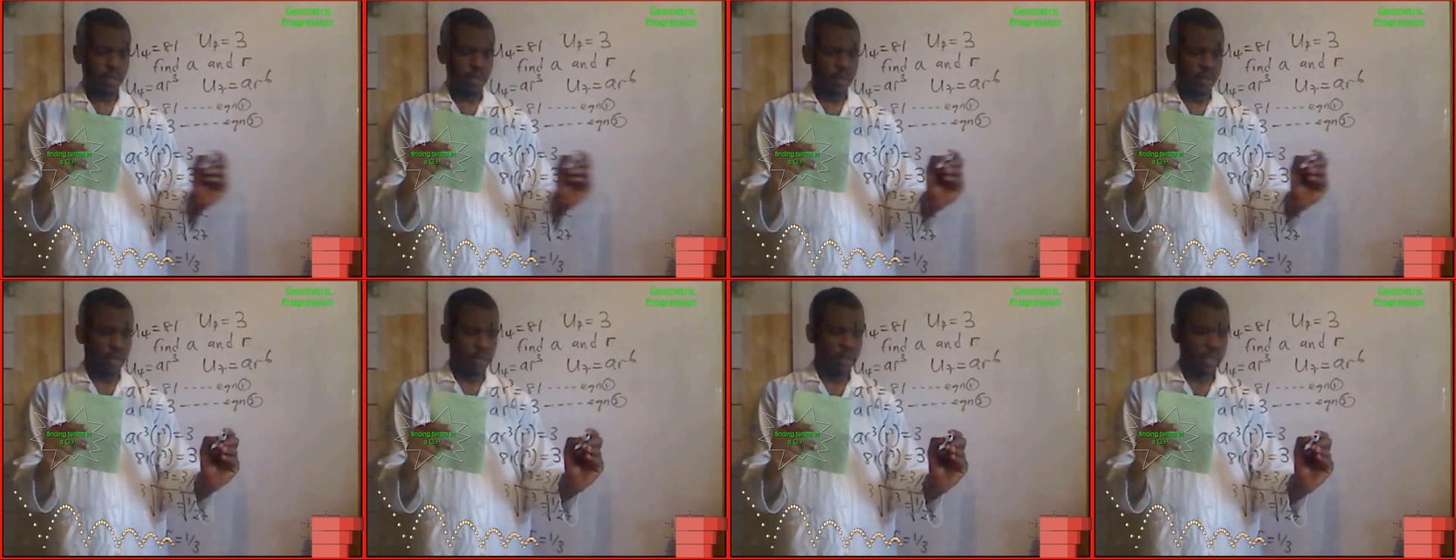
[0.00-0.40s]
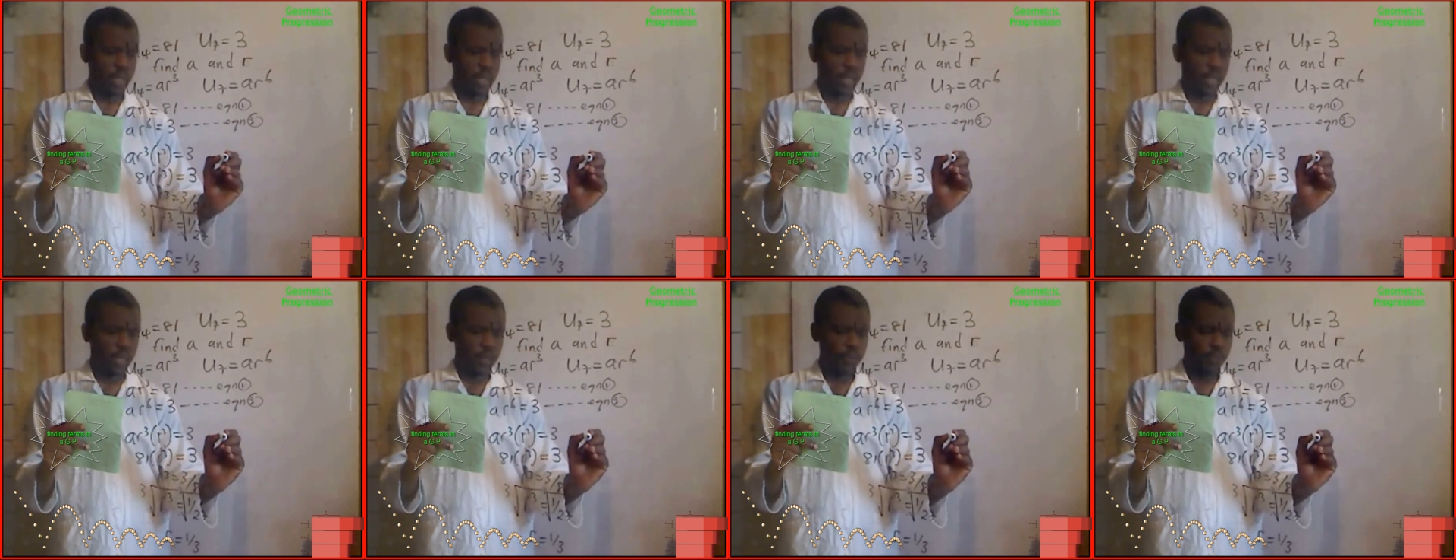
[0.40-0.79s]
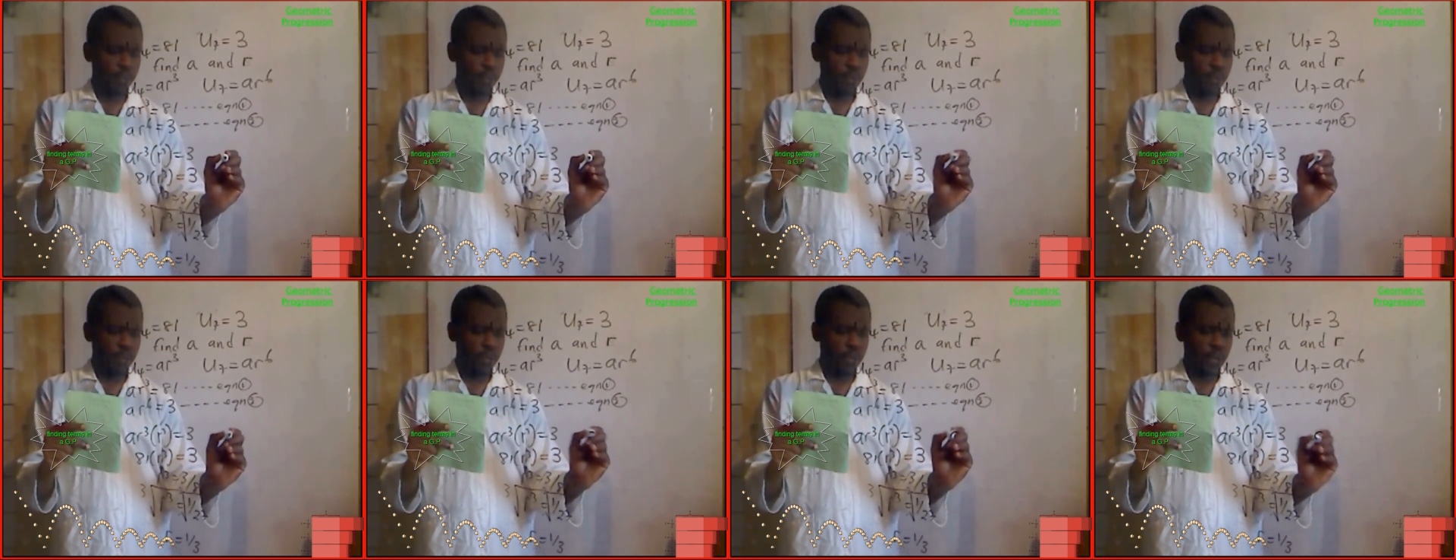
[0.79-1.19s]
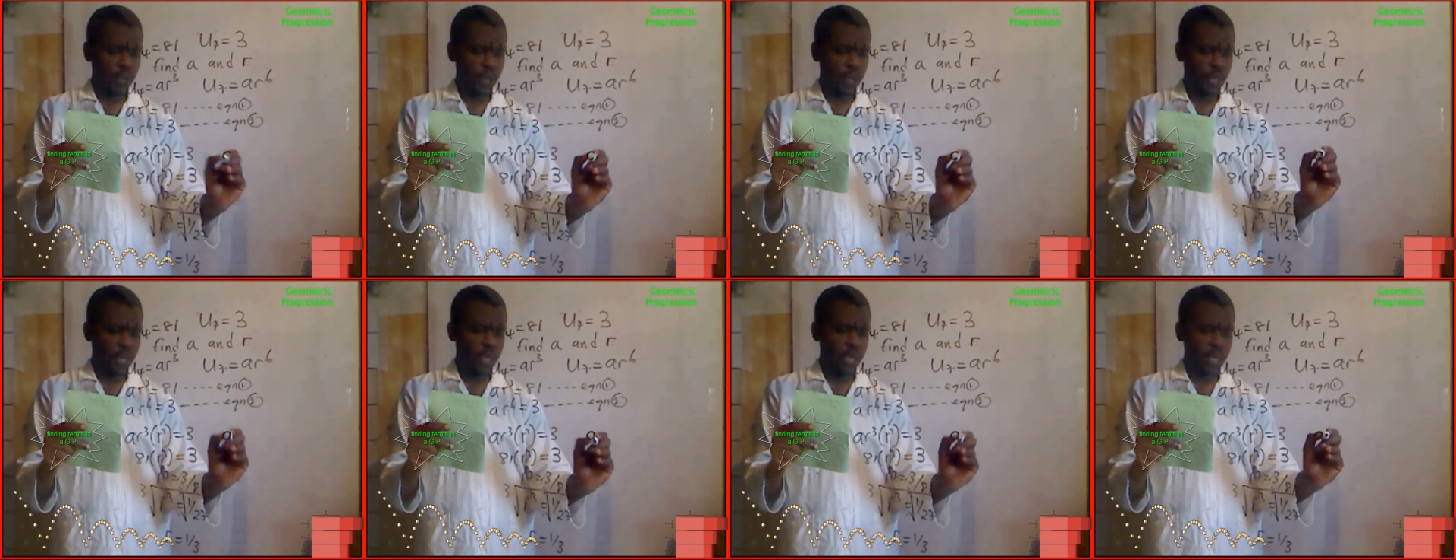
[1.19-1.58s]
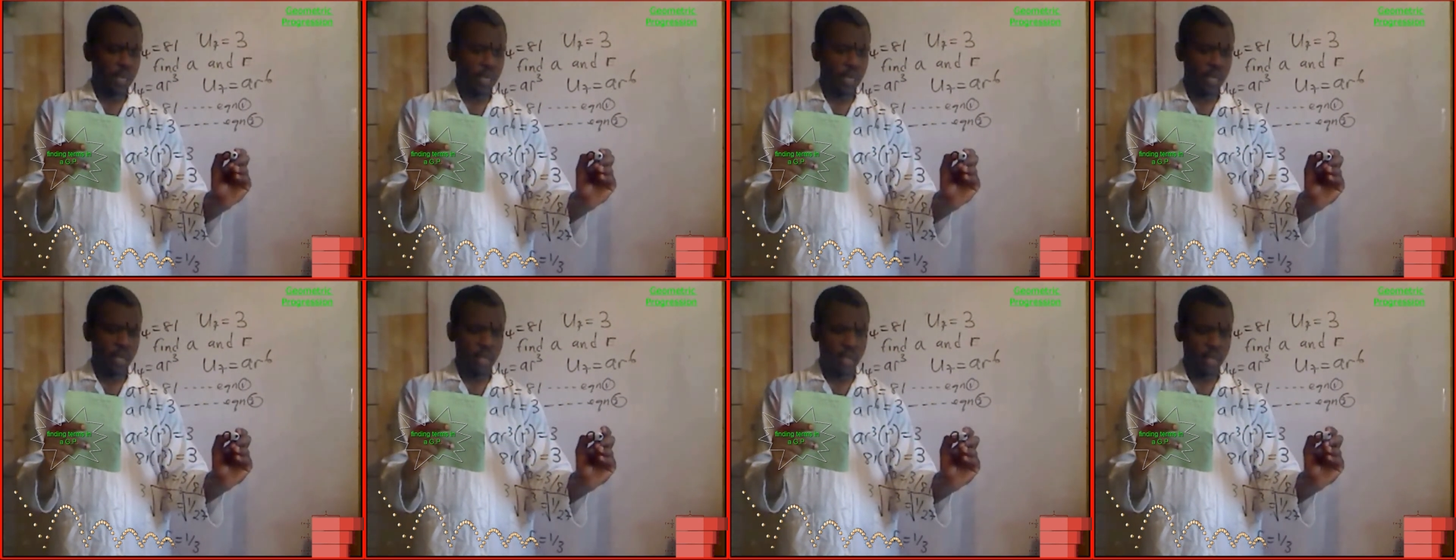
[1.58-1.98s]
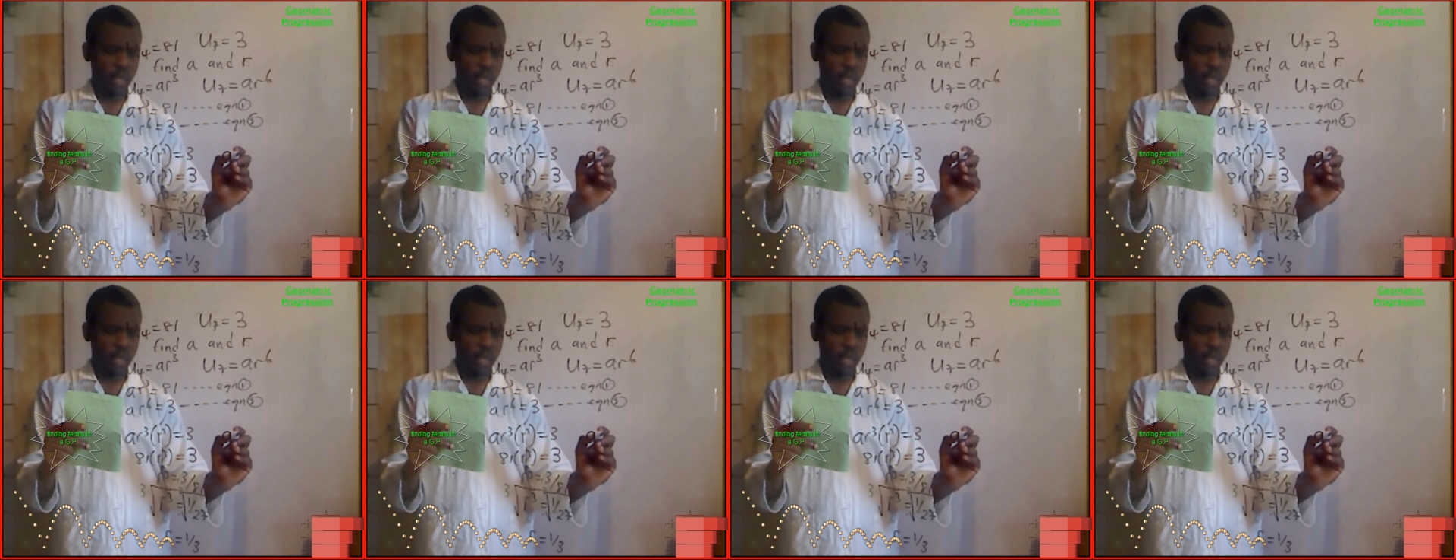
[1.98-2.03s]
So I'll say A